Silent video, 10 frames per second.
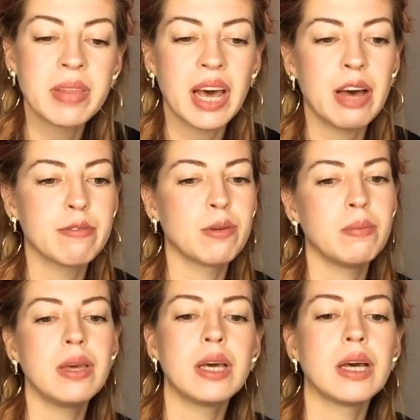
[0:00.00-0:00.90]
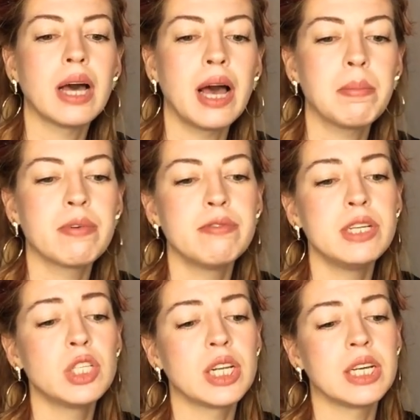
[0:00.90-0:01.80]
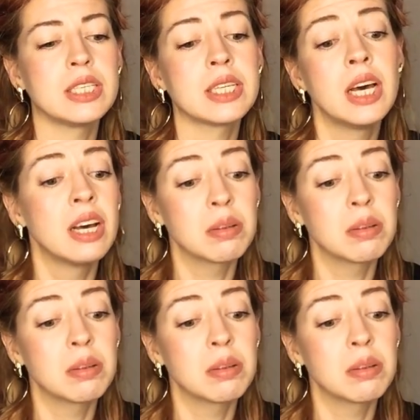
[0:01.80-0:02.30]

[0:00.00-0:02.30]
they have to be hyper vigilant